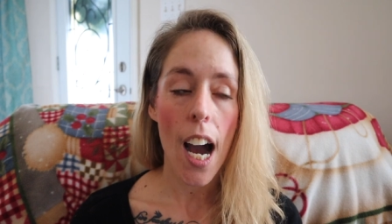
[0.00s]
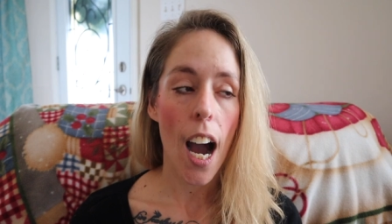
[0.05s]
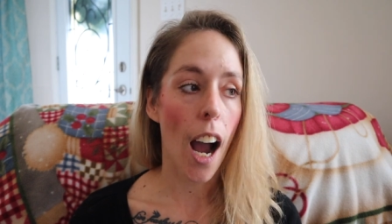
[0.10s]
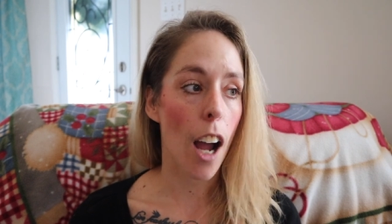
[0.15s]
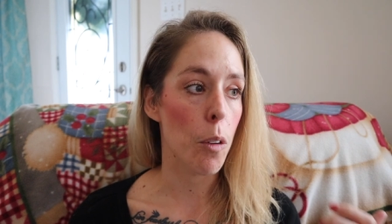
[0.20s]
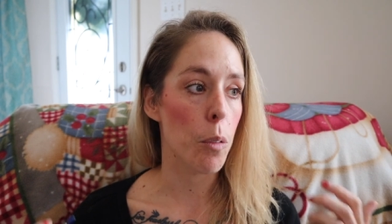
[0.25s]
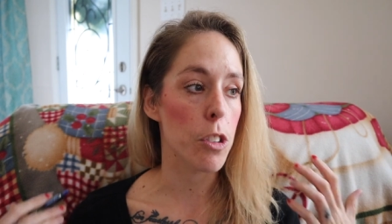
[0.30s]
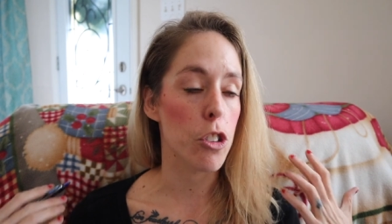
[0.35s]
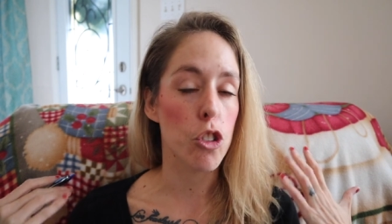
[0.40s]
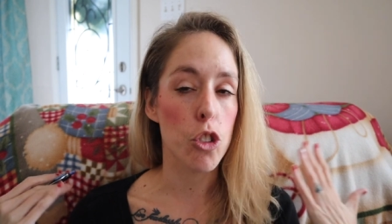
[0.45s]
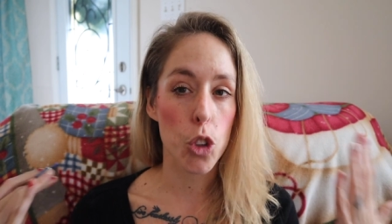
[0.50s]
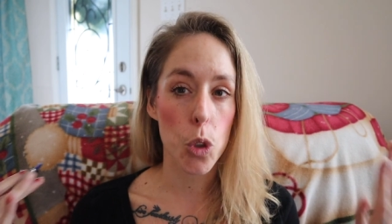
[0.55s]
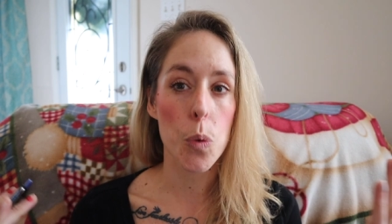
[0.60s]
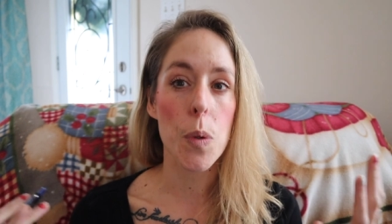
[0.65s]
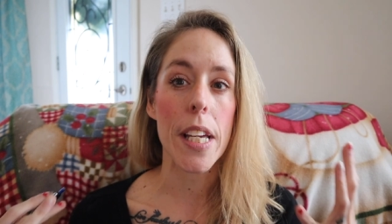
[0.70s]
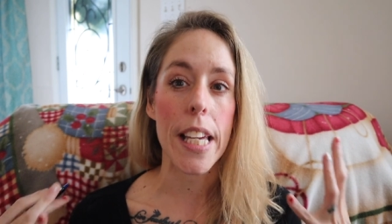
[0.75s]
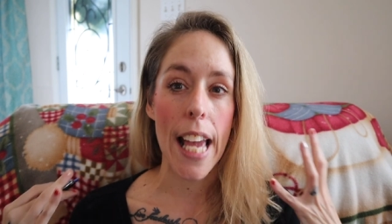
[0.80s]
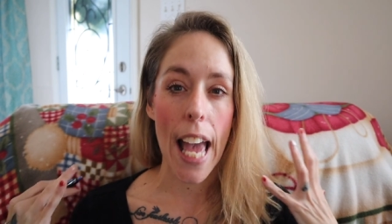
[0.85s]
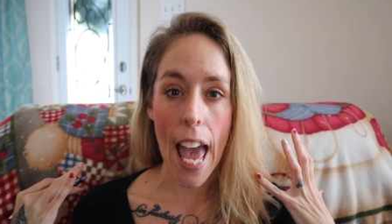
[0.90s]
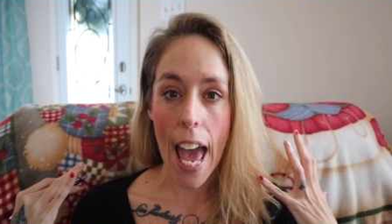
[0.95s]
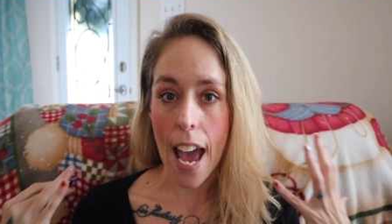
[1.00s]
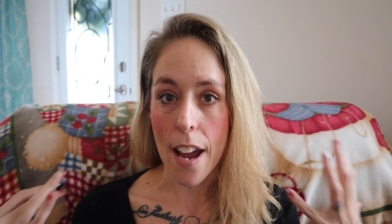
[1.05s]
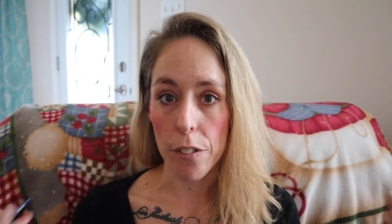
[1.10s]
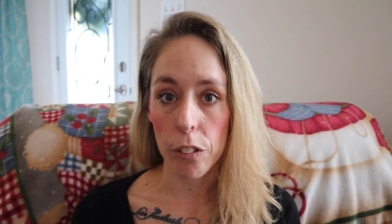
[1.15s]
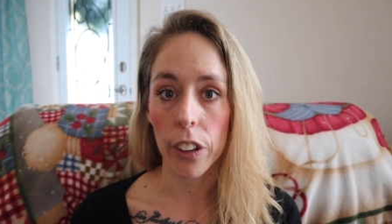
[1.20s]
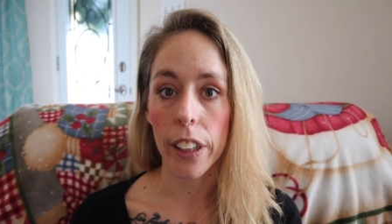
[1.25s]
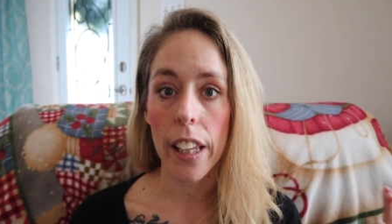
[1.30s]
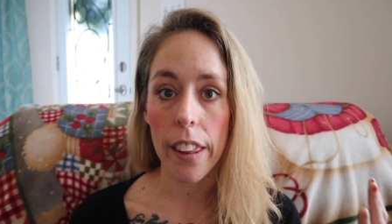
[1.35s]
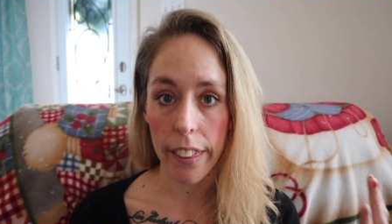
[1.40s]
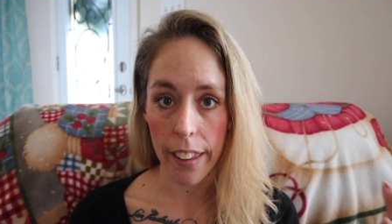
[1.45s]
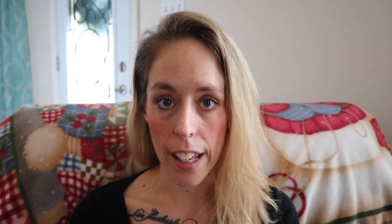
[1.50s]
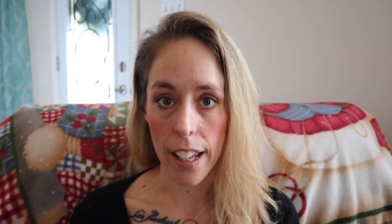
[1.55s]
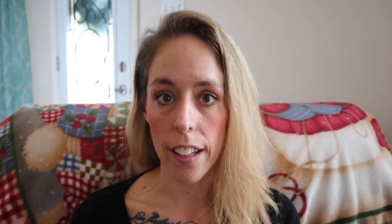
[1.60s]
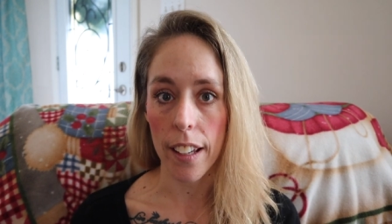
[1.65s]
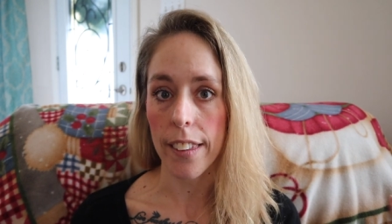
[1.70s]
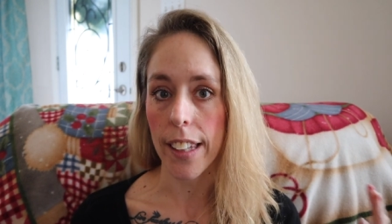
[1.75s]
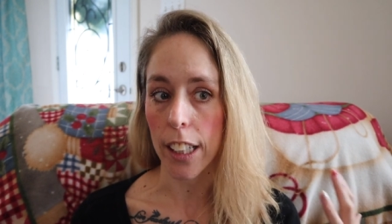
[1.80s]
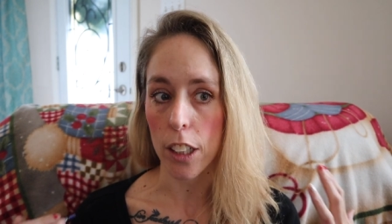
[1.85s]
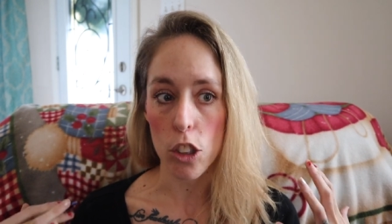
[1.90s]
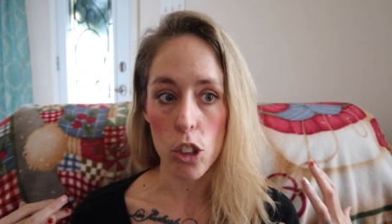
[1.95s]
I was doing
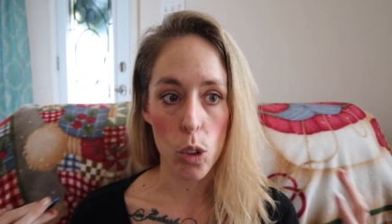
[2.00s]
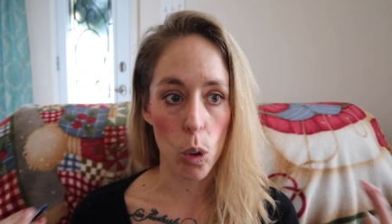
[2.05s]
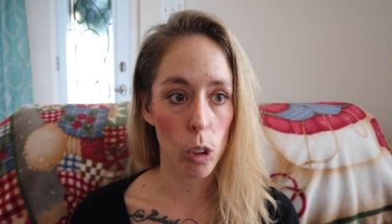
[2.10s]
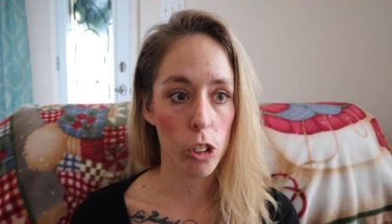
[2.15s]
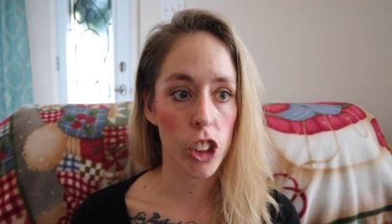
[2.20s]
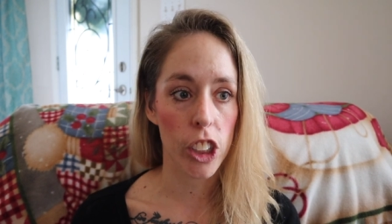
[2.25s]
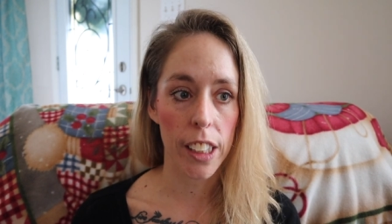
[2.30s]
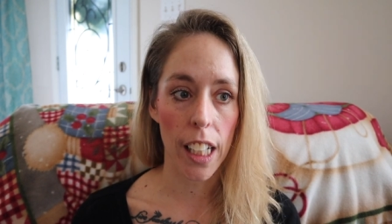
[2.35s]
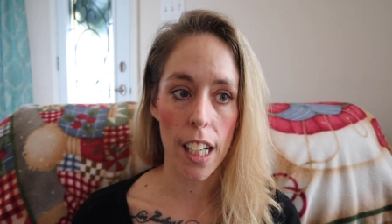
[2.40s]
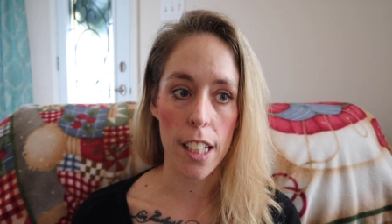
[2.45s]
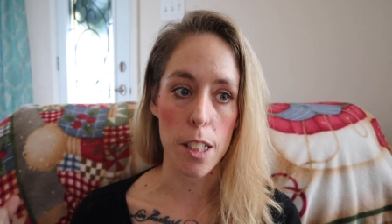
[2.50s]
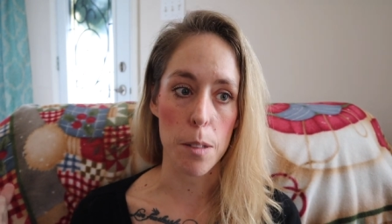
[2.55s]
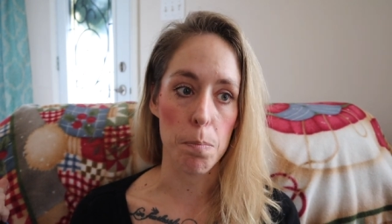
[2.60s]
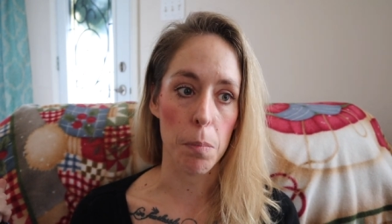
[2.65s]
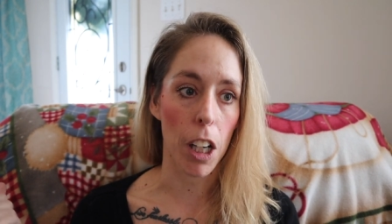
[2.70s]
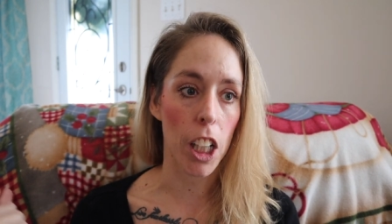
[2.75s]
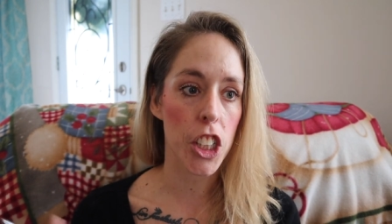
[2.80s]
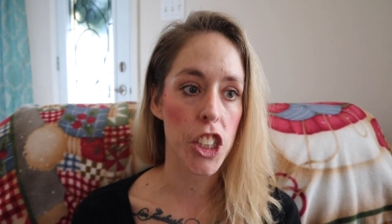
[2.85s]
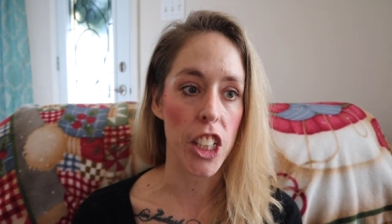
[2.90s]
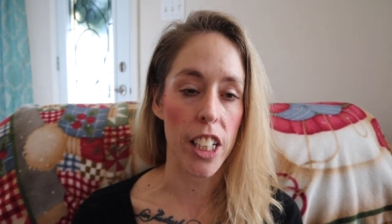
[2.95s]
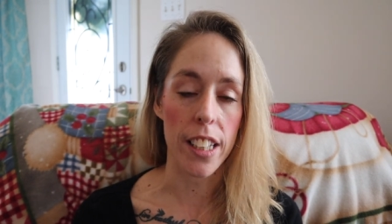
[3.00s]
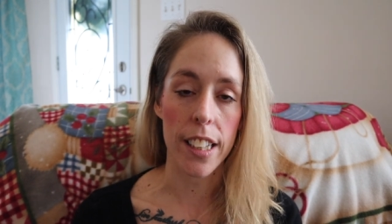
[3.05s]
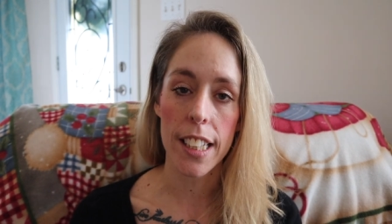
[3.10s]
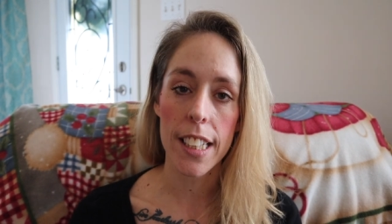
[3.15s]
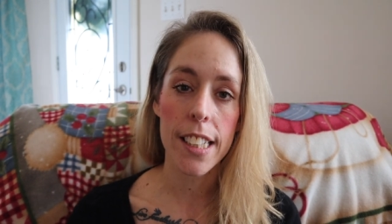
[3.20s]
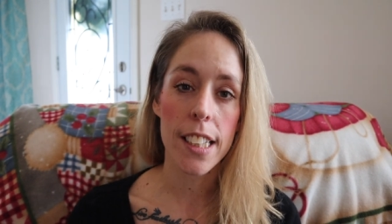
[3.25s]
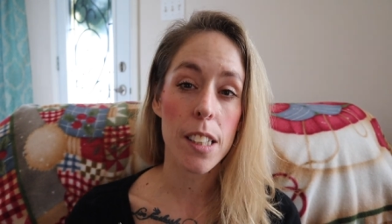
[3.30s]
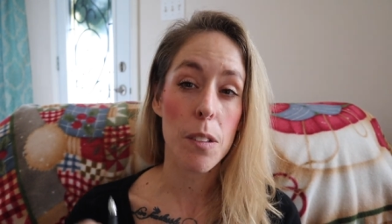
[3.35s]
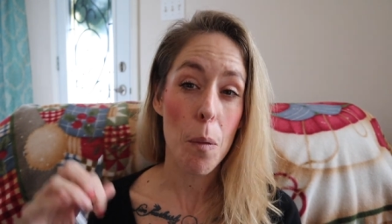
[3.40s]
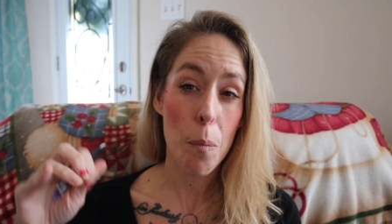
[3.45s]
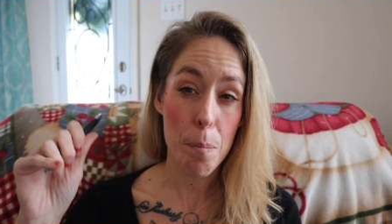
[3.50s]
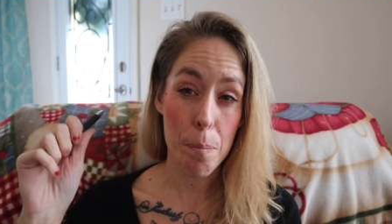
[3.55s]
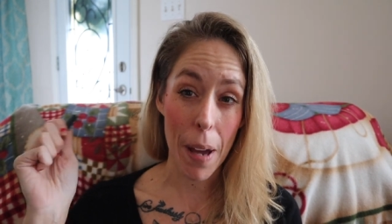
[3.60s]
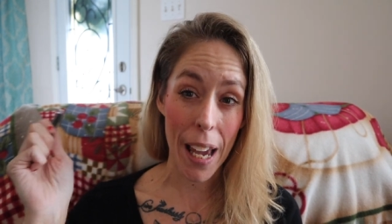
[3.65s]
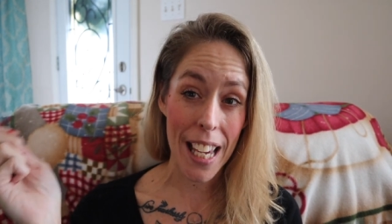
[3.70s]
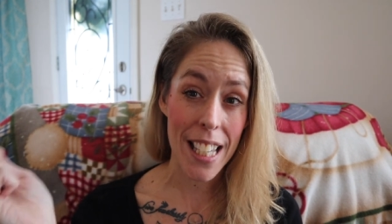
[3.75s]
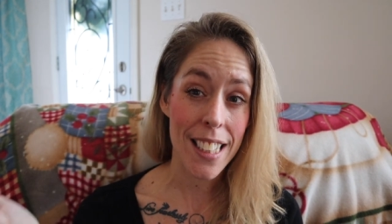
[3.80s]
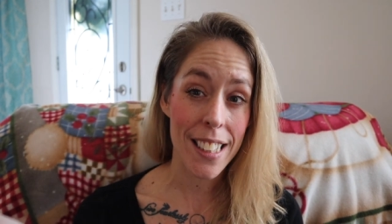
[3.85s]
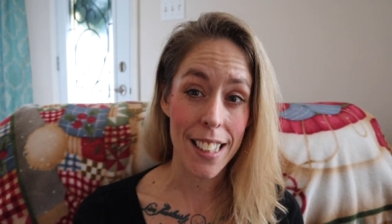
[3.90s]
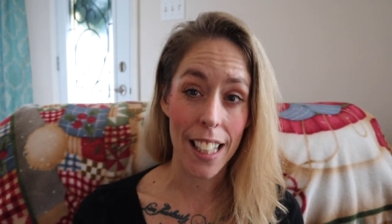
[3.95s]
everything that a soldier does, marching. This
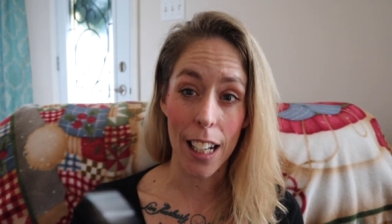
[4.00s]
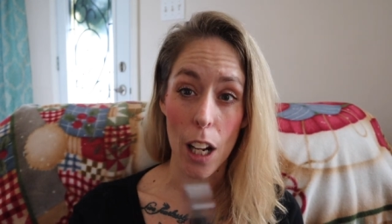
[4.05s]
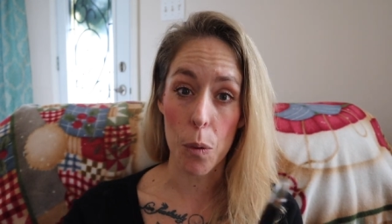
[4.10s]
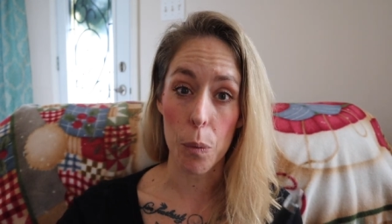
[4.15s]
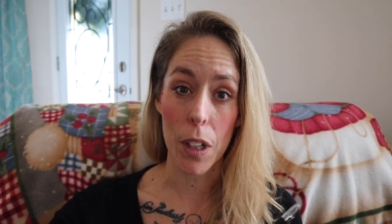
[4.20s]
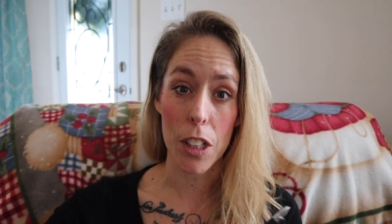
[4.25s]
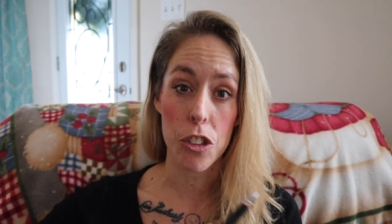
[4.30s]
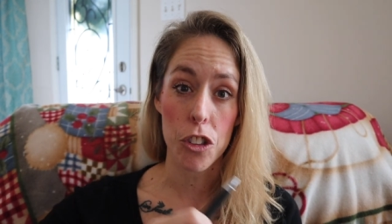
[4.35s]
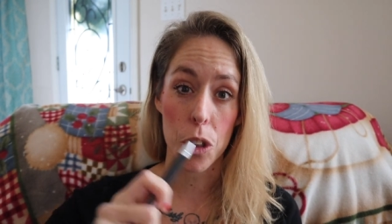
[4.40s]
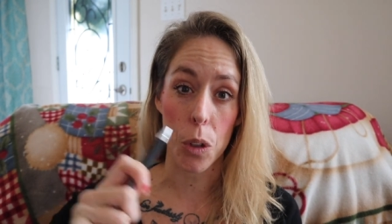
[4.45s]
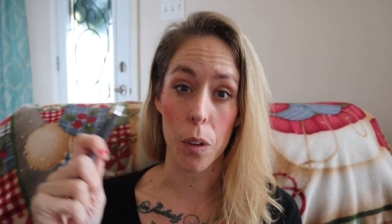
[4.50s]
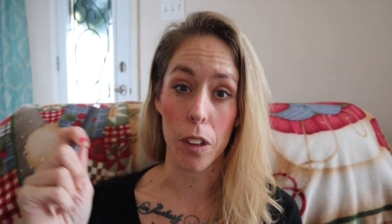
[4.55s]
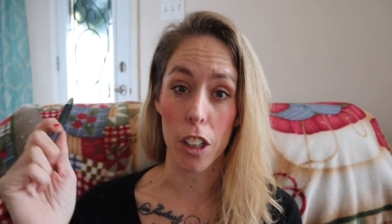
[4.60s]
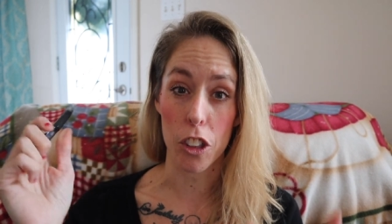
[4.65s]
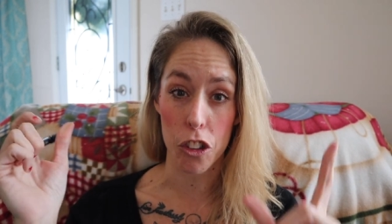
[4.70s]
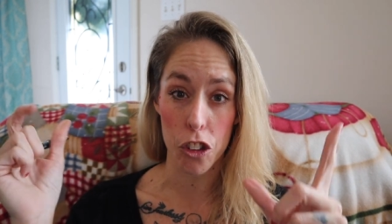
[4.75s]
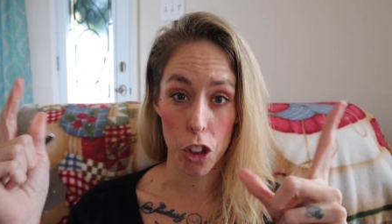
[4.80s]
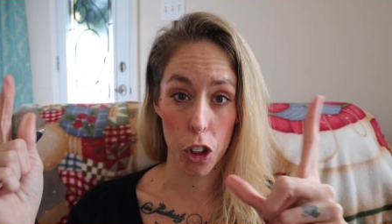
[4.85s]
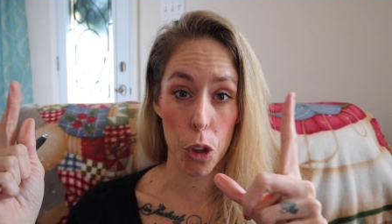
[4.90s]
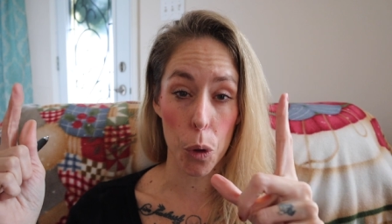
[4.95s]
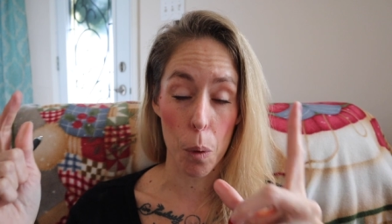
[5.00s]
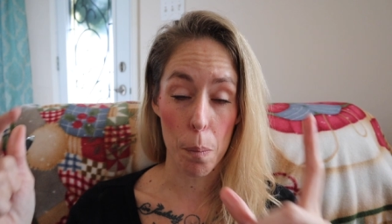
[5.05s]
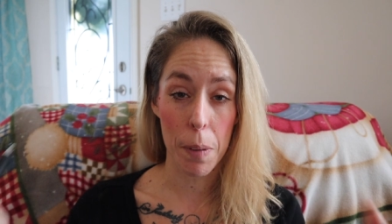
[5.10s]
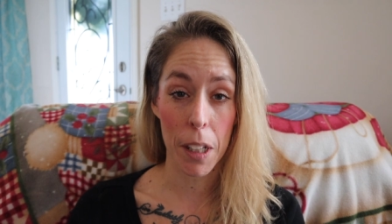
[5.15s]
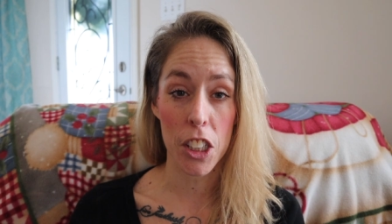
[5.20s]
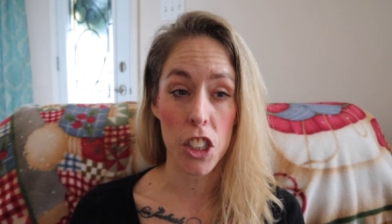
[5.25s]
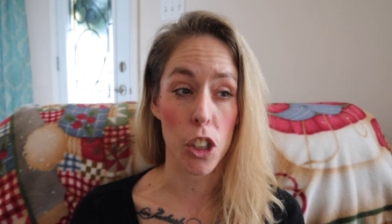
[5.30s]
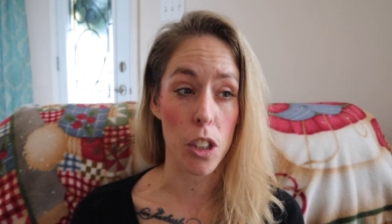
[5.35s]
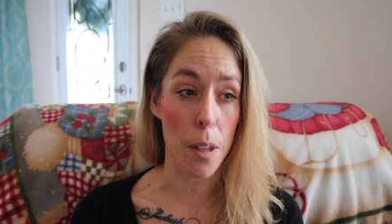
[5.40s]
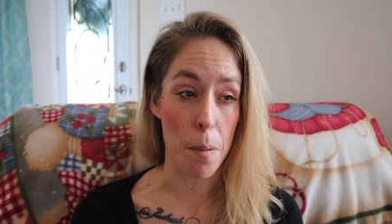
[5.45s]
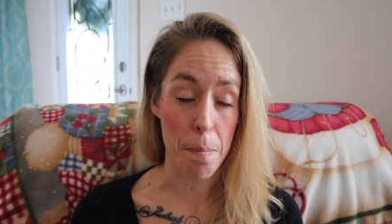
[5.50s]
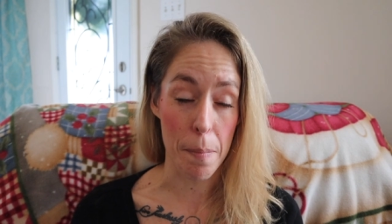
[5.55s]
base that I went to, and I'll show you a picture, the